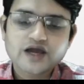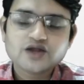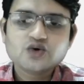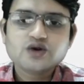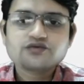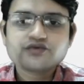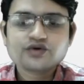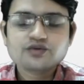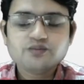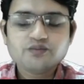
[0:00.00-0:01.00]
I know it
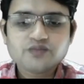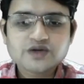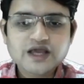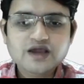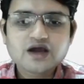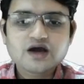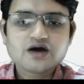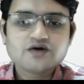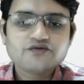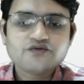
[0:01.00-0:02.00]
would take
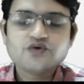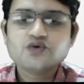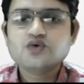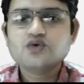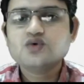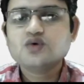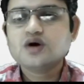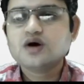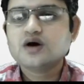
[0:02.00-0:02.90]
a few,